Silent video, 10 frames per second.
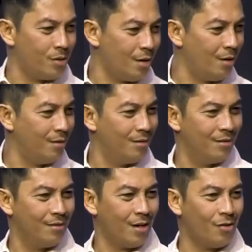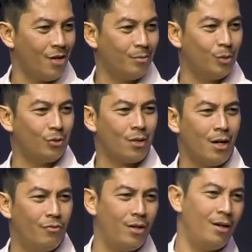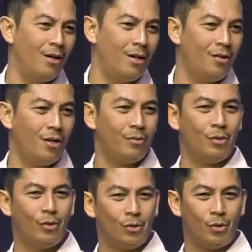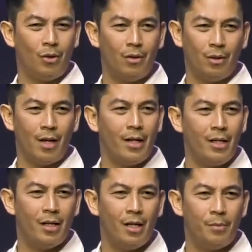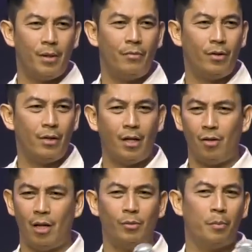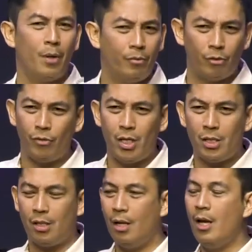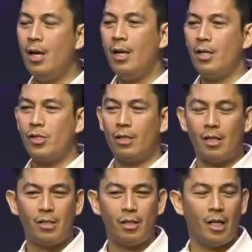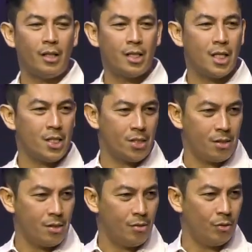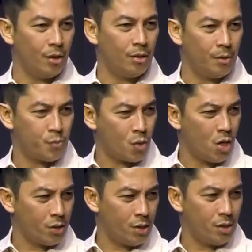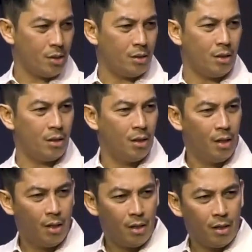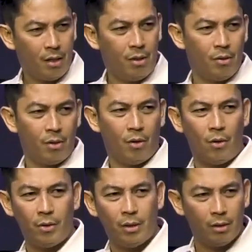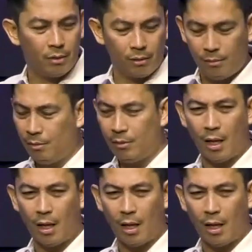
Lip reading: the USA. I don't have to travel. I don't have to go through all lining up and everything. I don't have to apply for visa, et cetera, et cetera. It cuts, you know, the process and the, you know, and all the